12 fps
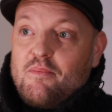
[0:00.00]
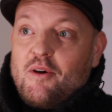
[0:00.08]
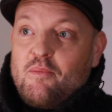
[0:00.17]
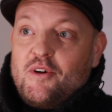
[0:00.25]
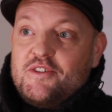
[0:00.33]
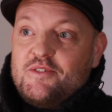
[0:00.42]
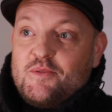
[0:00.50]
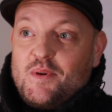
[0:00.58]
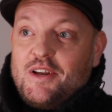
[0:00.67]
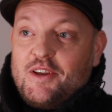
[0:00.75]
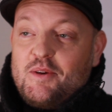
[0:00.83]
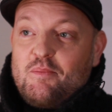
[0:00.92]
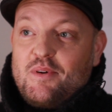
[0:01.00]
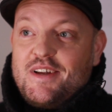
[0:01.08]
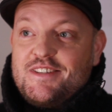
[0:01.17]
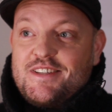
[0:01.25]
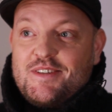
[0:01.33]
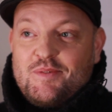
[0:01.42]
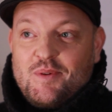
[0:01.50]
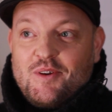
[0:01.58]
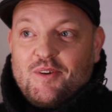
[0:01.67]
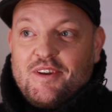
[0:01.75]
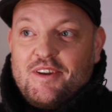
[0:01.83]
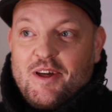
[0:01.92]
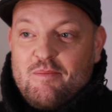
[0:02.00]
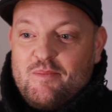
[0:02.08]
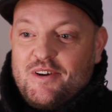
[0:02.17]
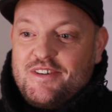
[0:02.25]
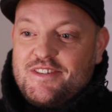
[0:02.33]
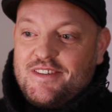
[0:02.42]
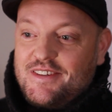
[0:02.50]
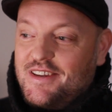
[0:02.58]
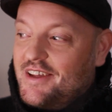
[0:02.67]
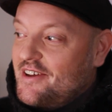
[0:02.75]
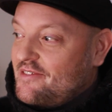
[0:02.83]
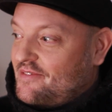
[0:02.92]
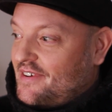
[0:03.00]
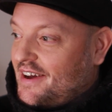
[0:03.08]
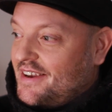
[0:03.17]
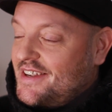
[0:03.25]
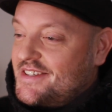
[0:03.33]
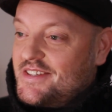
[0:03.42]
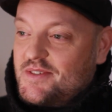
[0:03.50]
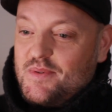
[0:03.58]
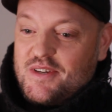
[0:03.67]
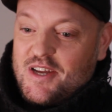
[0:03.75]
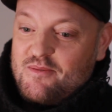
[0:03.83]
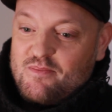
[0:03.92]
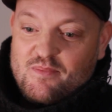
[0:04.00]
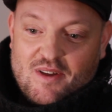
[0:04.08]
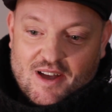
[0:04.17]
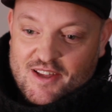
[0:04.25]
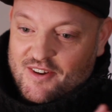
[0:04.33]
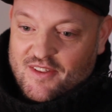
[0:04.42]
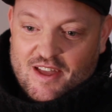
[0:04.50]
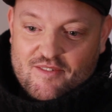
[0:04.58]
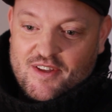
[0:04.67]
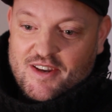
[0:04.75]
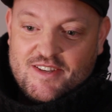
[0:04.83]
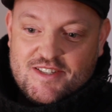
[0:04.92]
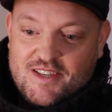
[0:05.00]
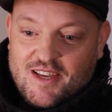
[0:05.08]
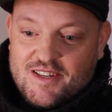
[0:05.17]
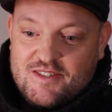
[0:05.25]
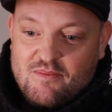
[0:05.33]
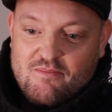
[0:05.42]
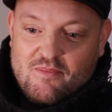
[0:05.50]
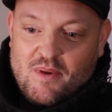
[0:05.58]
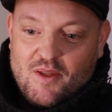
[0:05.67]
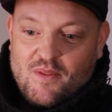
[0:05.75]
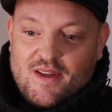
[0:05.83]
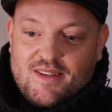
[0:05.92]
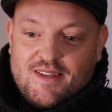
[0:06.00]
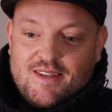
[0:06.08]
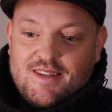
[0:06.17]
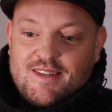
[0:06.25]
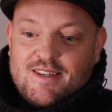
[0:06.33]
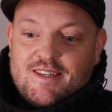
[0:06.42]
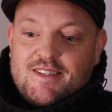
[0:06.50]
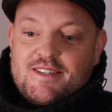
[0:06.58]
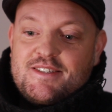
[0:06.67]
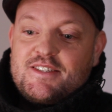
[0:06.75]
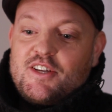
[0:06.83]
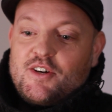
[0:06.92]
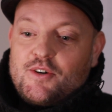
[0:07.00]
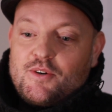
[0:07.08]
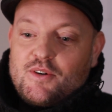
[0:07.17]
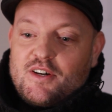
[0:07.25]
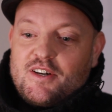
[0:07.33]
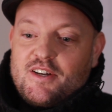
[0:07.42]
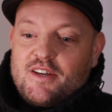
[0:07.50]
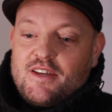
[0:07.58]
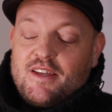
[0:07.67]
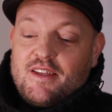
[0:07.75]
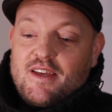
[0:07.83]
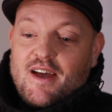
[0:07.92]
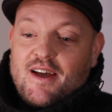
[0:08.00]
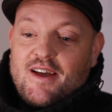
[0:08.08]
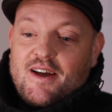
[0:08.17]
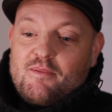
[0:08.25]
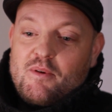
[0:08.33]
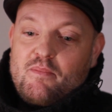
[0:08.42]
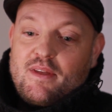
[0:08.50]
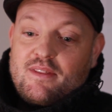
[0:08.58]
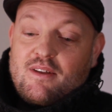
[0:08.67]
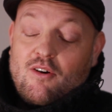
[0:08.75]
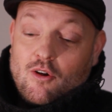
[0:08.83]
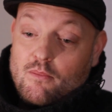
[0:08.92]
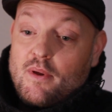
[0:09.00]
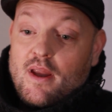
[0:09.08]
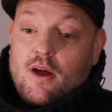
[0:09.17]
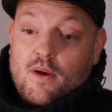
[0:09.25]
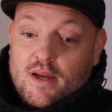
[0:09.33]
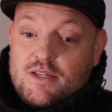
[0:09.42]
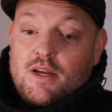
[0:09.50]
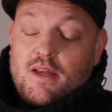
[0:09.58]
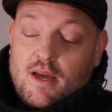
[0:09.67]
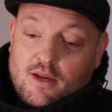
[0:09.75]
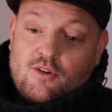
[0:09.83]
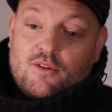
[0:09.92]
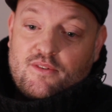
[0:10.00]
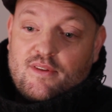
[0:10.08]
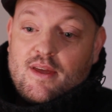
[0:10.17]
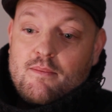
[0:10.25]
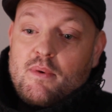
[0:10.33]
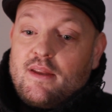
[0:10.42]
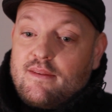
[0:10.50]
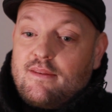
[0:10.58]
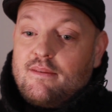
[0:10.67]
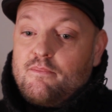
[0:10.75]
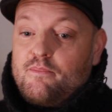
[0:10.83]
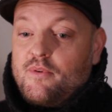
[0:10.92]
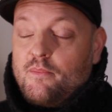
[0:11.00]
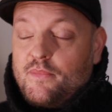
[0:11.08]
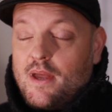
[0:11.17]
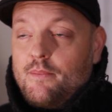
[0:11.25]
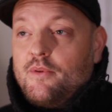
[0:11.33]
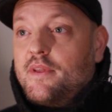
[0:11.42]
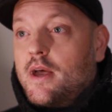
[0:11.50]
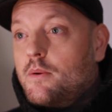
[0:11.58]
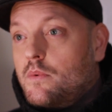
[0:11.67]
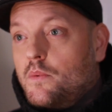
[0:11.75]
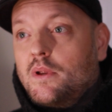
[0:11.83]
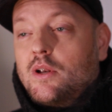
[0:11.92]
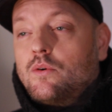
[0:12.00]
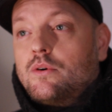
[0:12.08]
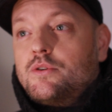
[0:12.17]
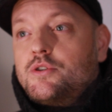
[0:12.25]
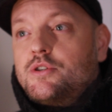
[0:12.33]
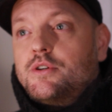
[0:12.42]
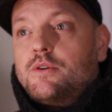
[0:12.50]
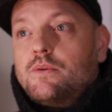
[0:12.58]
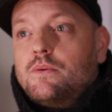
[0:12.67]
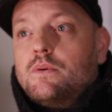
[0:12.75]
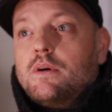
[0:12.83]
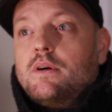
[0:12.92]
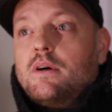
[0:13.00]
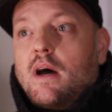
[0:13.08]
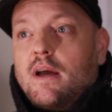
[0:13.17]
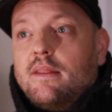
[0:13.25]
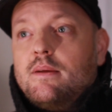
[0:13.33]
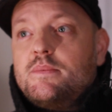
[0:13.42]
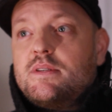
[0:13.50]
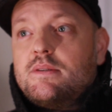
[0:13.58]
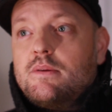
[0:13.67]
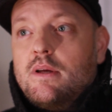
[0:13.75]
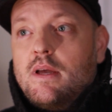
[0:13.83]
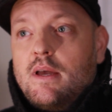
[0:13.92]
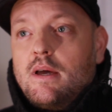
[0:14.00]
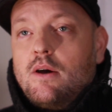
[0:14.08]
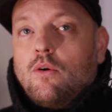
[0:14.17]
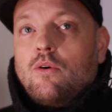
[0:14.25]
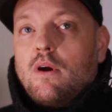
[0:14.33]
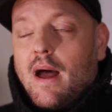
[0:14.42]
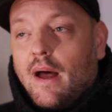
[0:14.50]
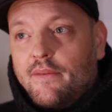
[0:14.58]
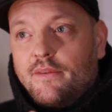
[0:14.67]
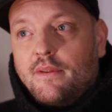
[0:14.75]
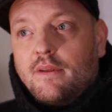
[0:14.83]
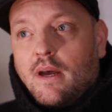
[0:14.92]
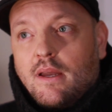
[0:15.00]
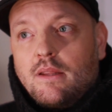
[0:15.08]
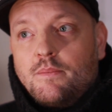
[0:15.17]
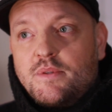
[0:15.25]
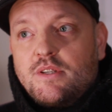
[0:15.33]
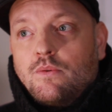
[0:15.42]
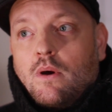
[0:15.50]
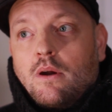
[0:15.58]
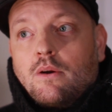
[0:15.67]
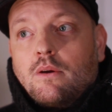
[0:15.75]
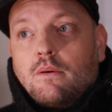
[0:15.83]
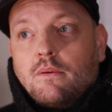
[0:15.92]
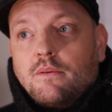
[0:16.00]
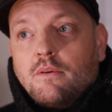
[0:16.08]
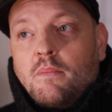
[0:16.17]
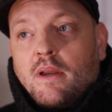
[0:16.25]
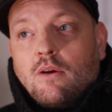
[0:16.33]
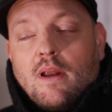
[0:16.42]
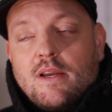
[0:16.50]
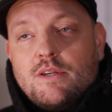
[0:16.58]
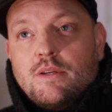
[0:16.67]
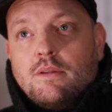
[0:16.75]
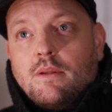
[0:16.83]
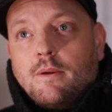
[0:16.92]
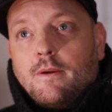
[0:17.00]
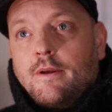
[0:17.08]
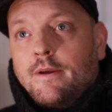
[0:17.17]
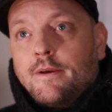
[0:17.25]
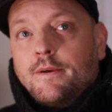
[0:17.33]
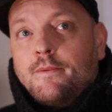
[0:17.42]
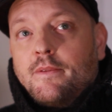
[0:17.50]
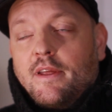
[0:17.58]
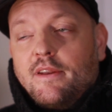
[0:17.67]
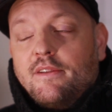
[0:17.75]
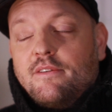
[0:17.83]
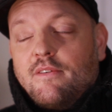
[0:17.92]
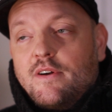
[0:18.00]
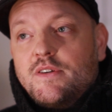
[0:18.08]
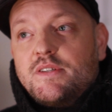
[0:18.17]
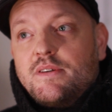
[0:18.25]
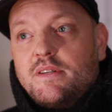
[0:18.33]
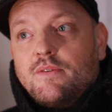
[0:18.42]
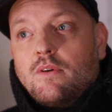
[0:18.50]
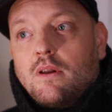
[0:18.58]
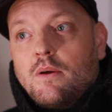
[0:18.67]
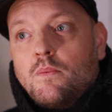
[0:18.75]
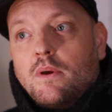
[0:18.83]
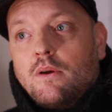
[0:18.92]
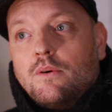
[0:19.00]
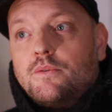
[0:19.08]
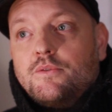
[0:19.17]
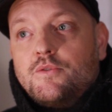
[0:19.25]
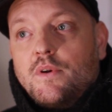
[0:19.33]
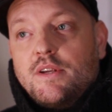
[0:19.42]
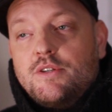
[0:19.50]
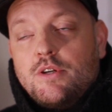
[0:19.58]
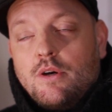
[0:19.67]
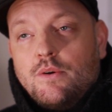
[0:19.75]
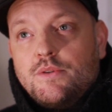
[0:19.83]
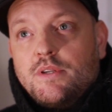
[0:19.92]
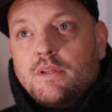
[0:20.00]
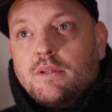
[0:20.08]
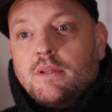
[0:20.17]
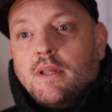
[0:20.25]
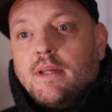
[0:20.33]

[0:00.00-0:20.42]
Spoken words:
a person really depressed with all the numbers and finances, which I don't have any skills about that. So yeah, I'm a bit calmer now, actually. Yeah, I could say, but it's from time to time when we launch new items or add items to my collection, then it's very stressful, and we go to trade shows and